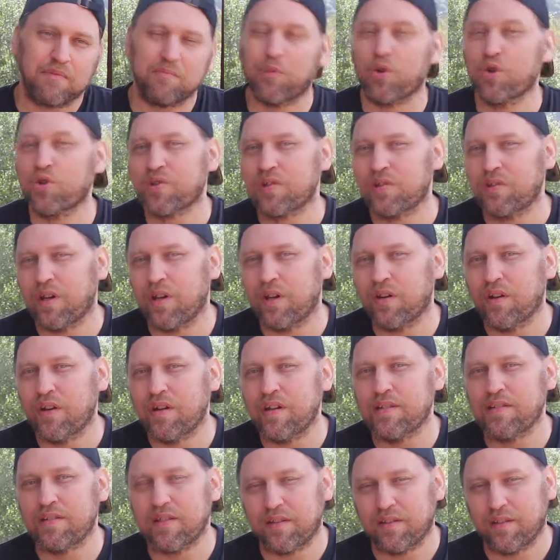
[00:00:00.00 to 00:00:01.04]

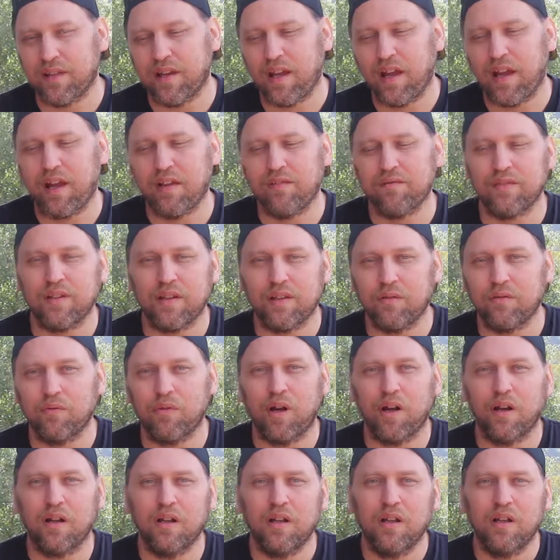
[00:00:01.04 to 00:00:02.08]
mercenaries that they have that
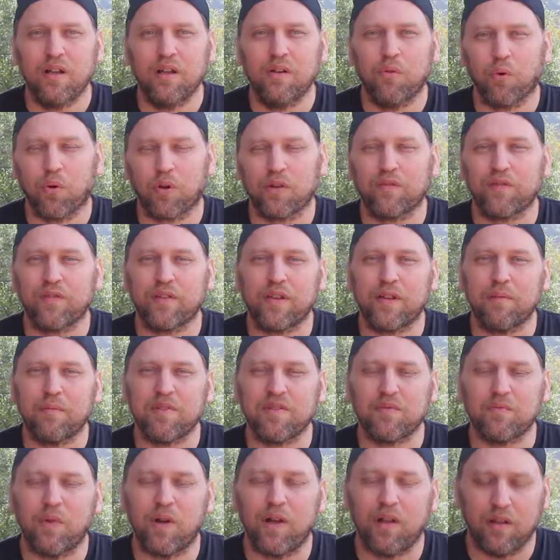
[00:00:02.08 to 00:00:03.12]
work for them
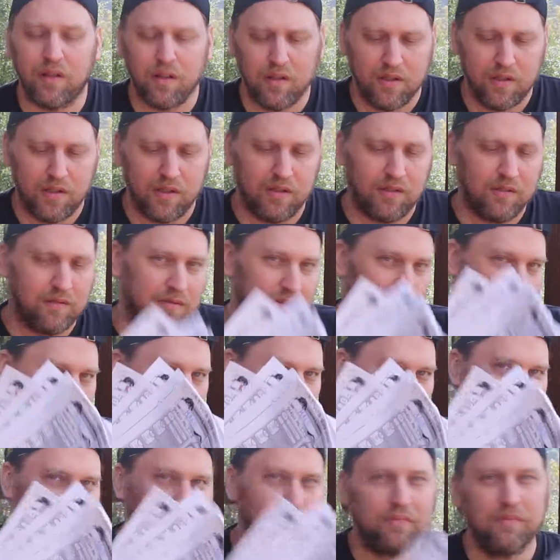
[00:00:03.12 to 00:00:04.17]
as well.
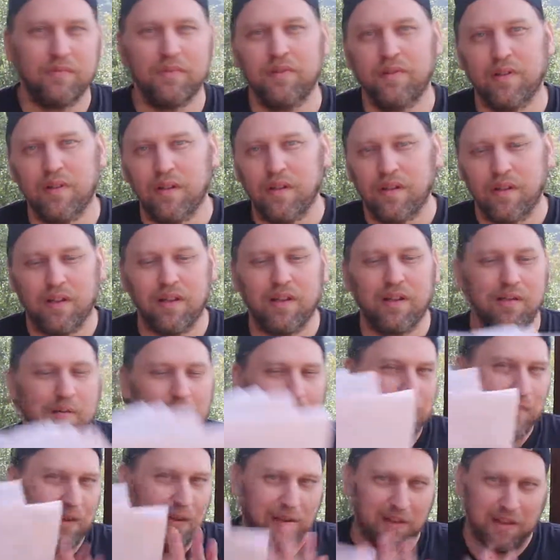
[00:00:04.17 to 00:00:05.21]

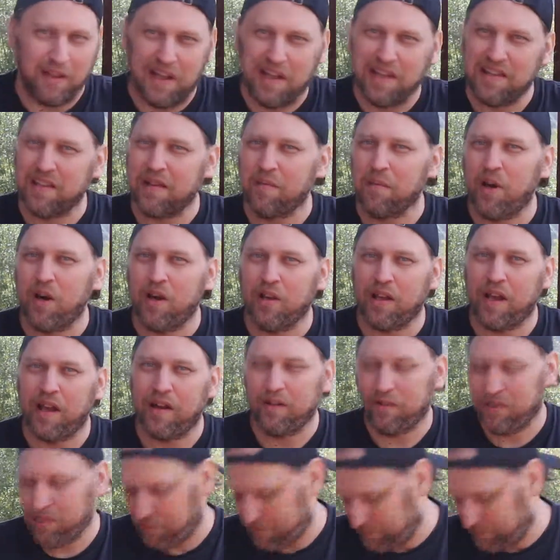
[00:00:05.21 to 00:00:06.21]
So, lay them all out.